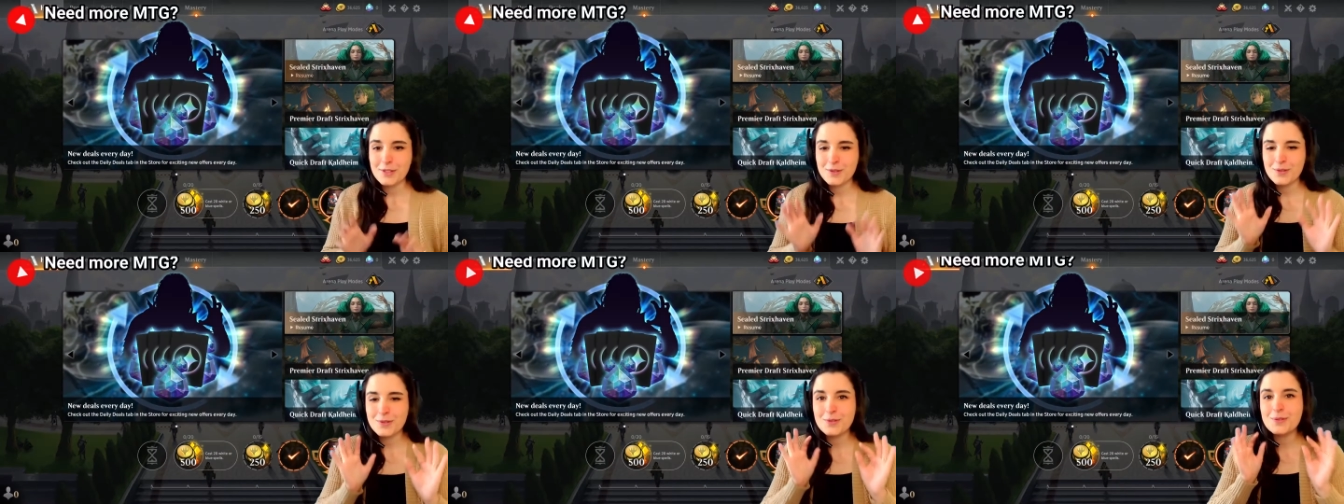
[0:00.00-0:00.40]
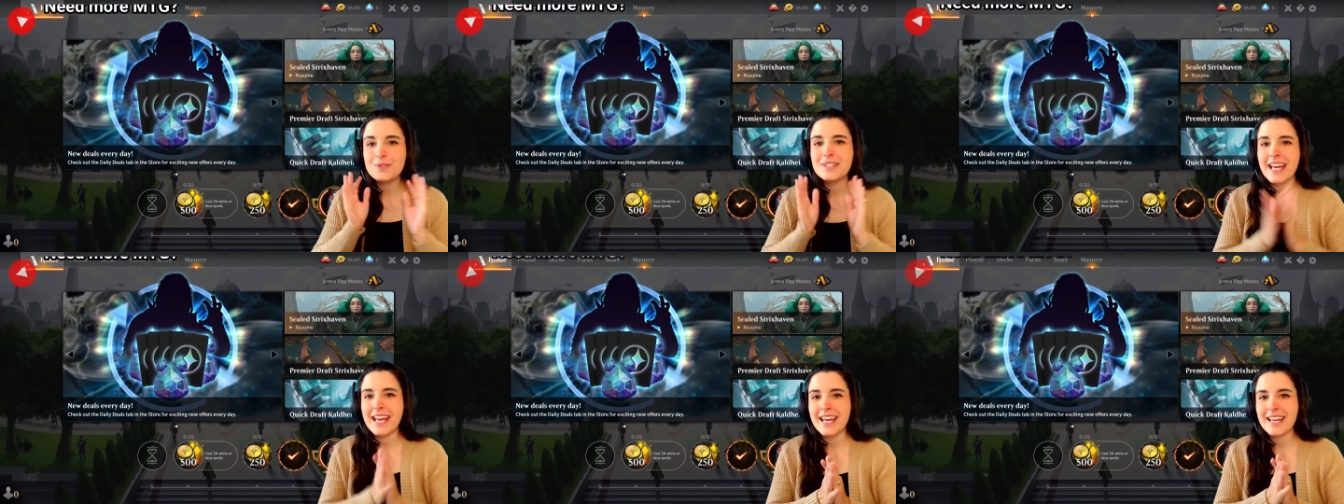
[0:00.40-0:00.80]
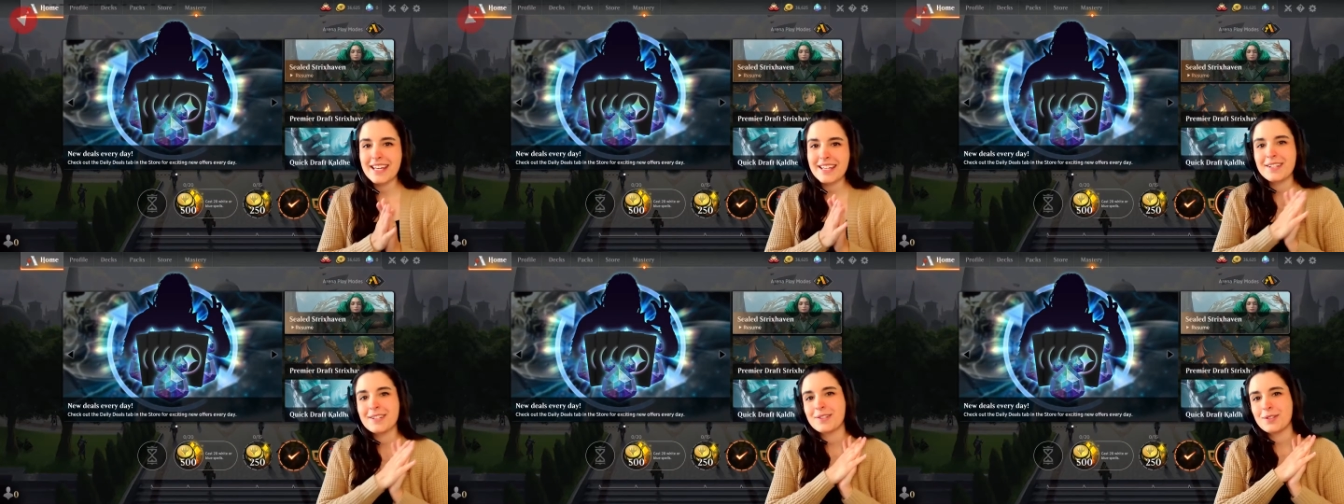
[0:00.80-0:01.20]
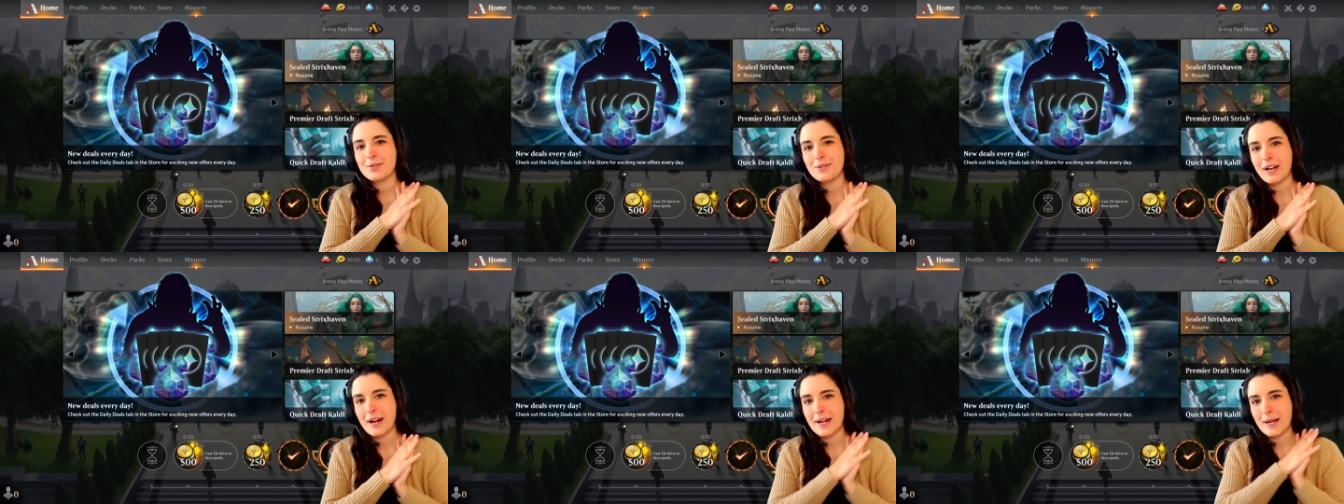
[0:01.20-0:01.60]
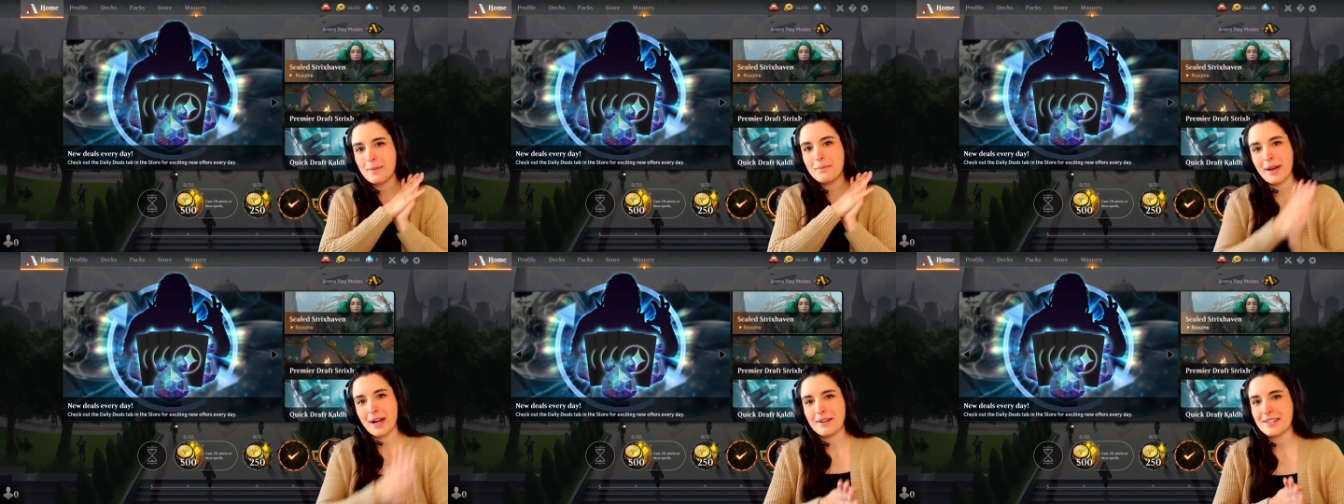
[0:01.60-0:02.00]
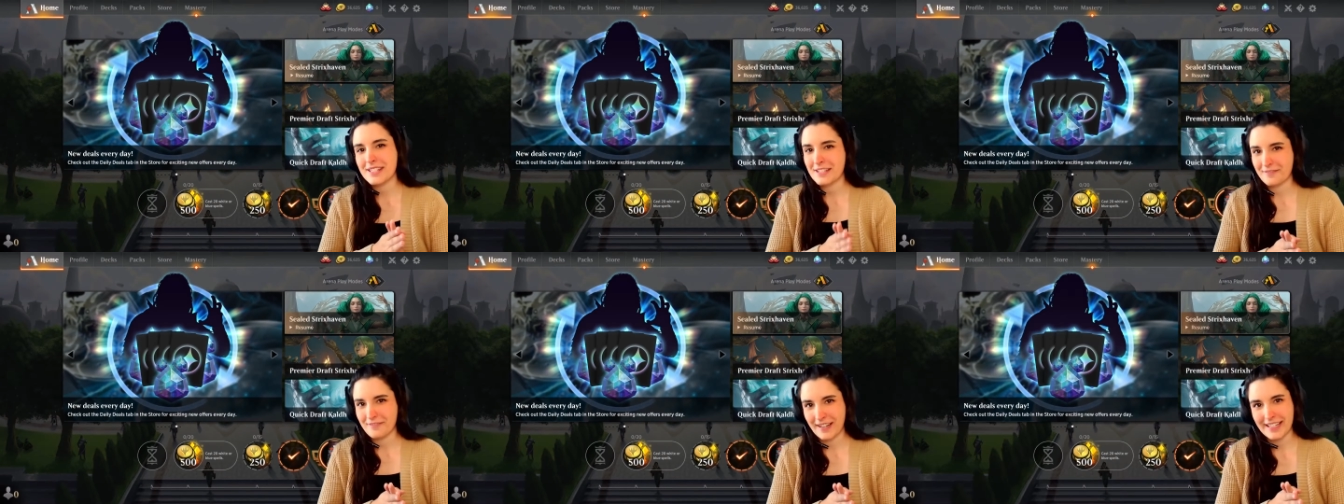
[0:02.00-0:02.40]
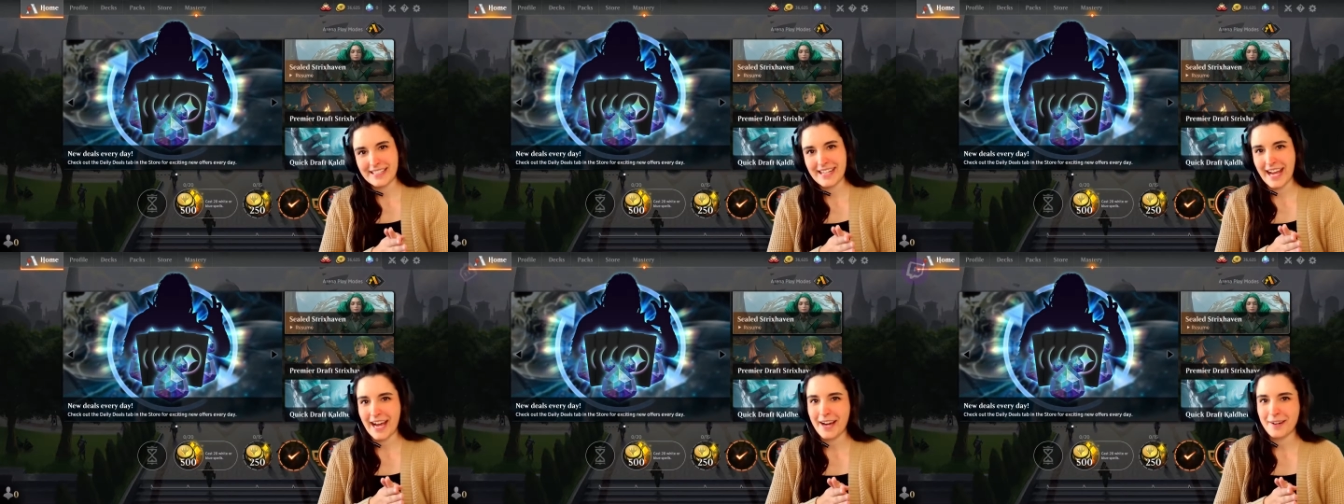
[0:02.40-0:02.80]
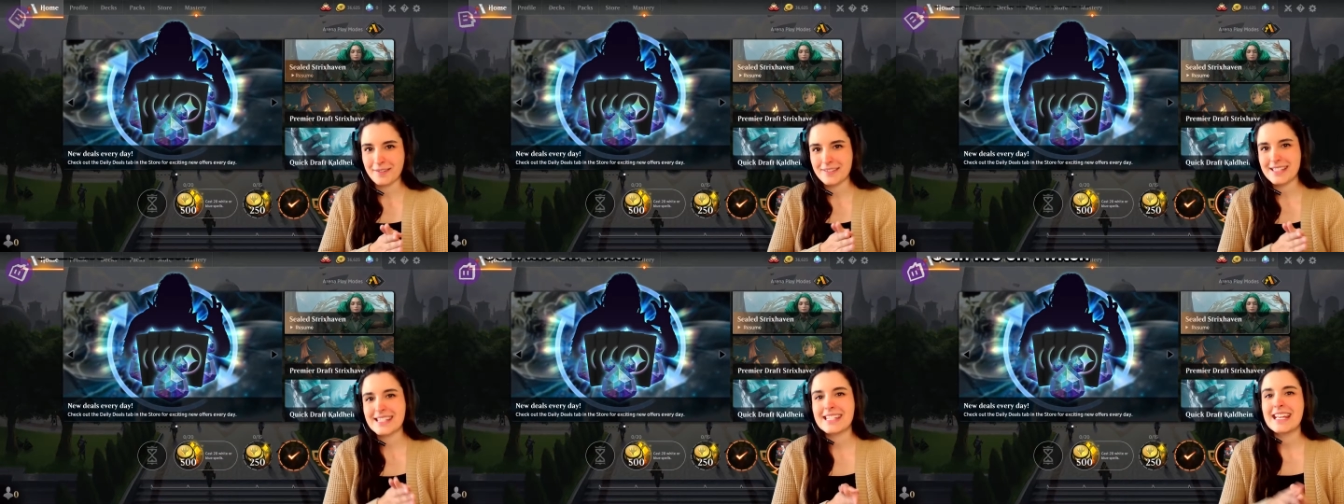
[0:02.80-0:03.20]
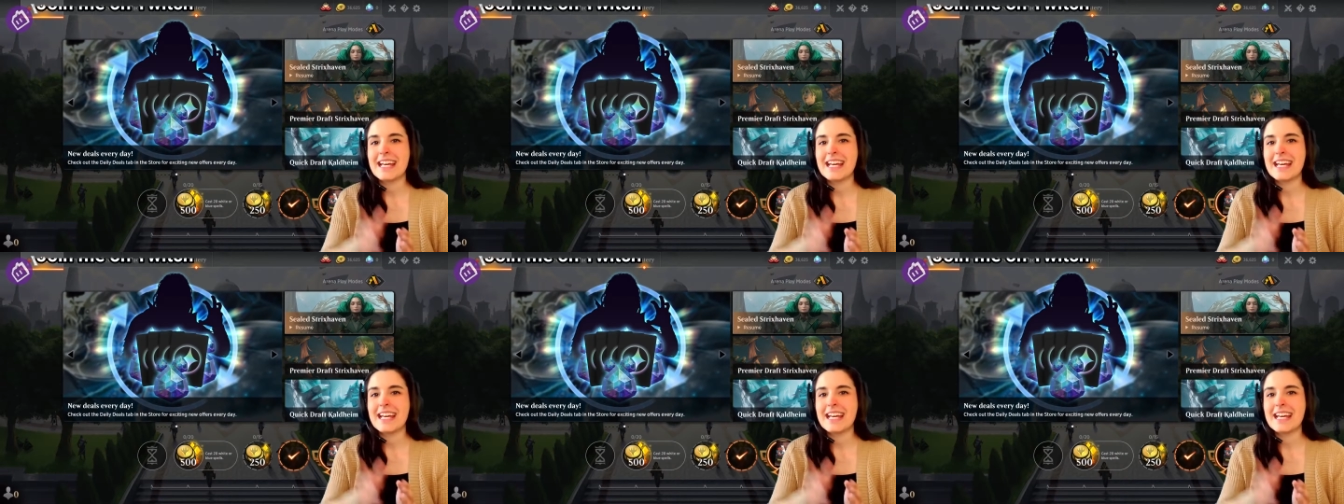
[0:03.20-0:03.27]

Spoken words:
Today, you are about to find out.